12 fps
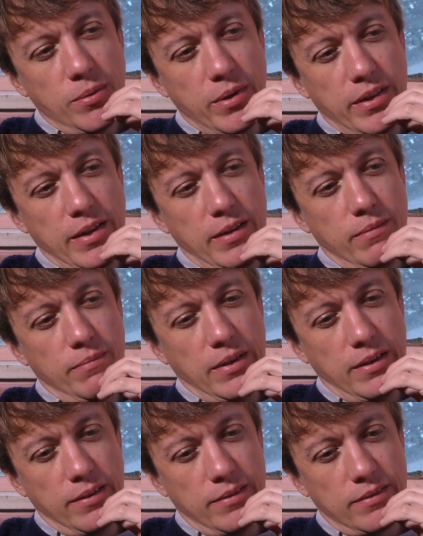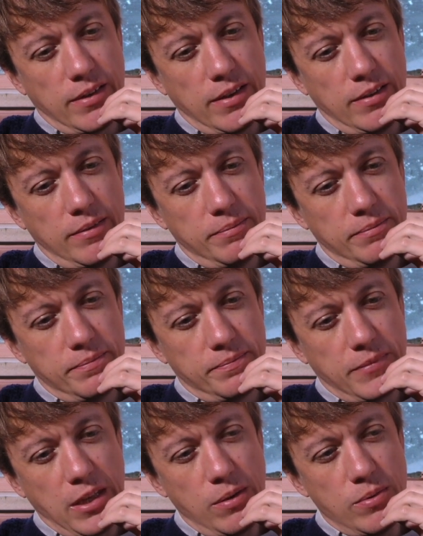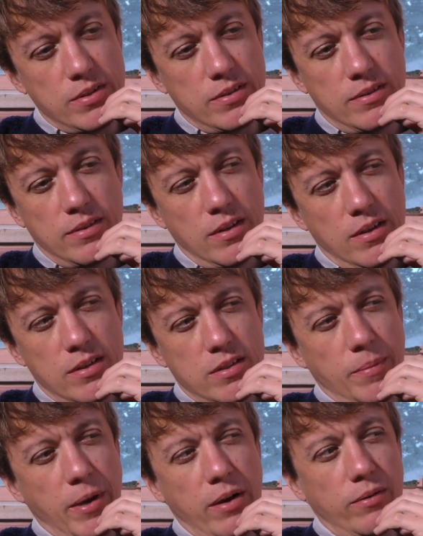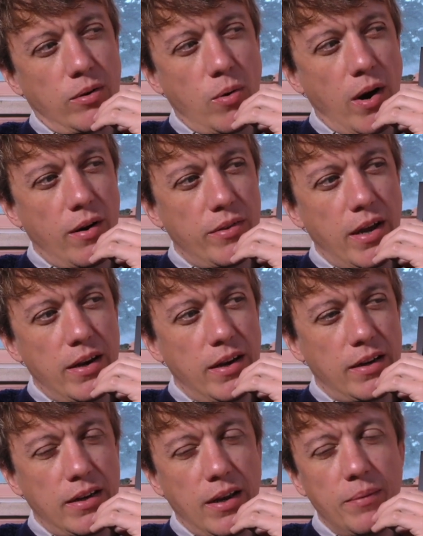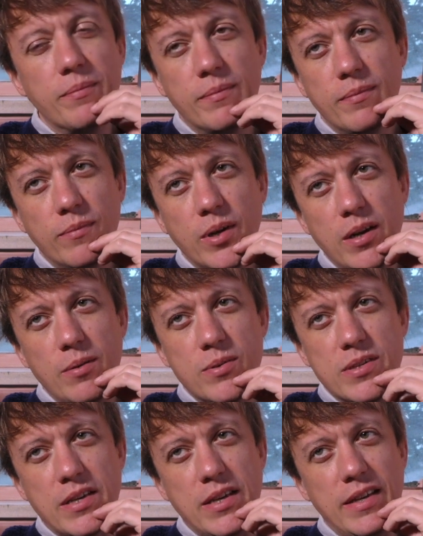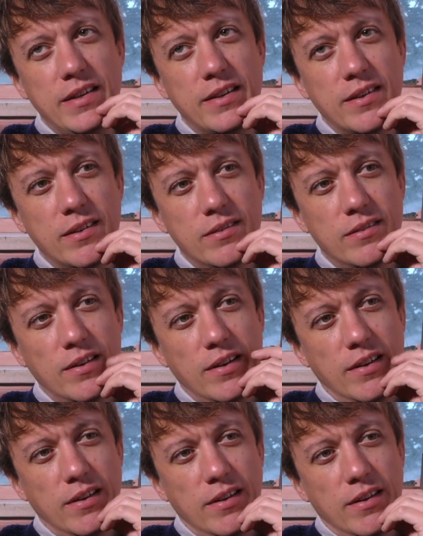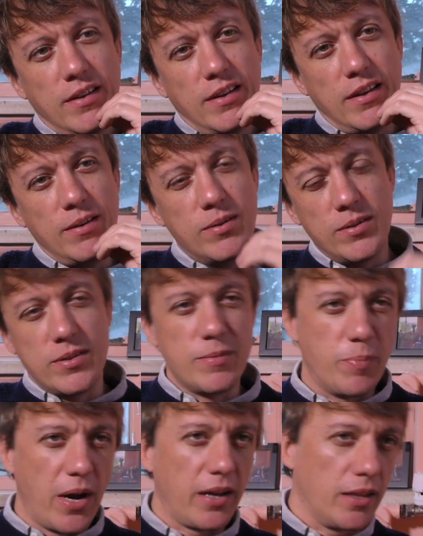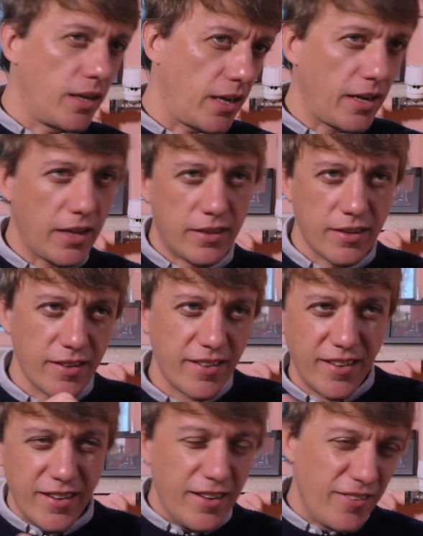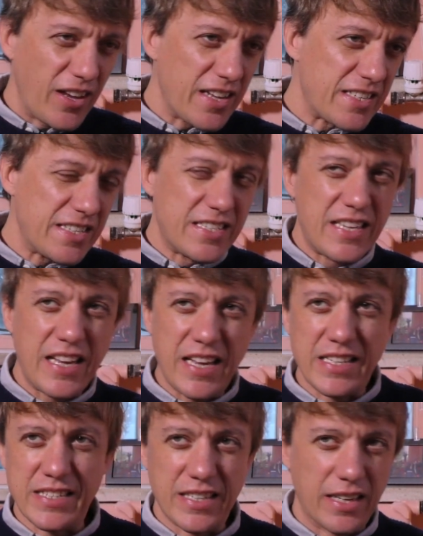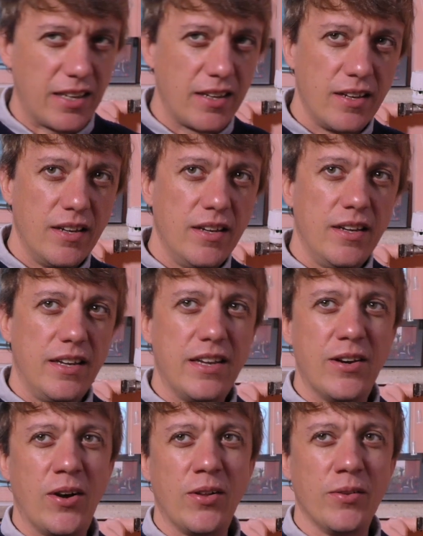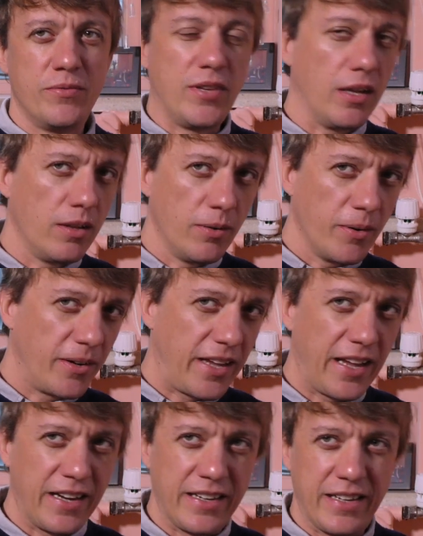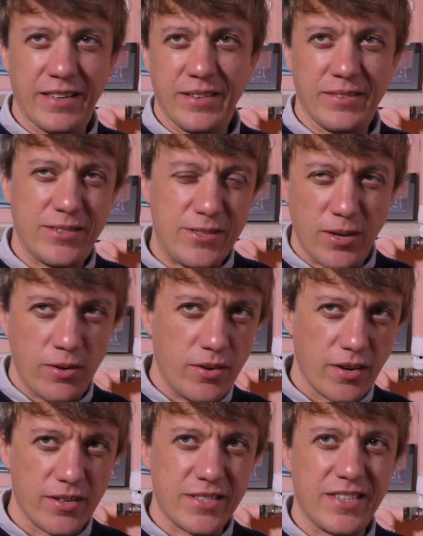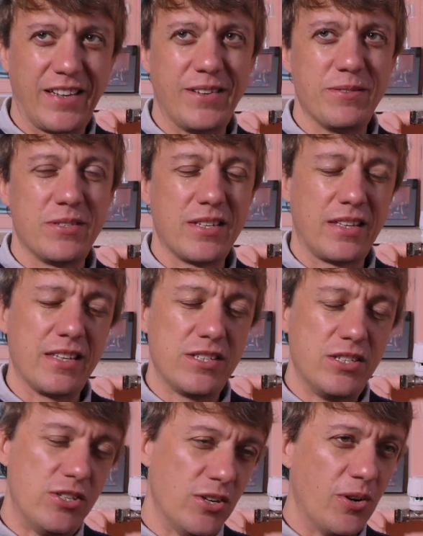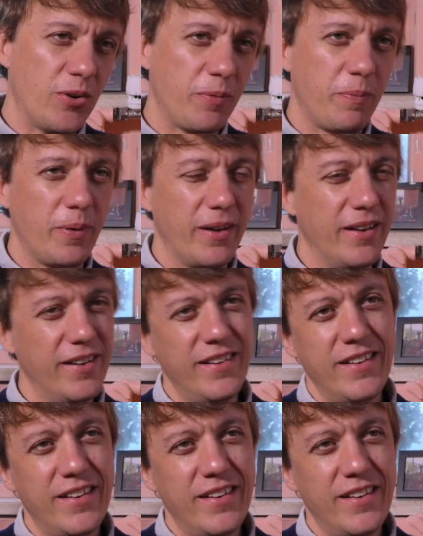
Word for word: with him, and he was somehow acquired that nickname when he was a kid, and he would always brag, like, I got the fastest hands, like, in all of Delaware County and Stonehurst. Like, it was like this joke, but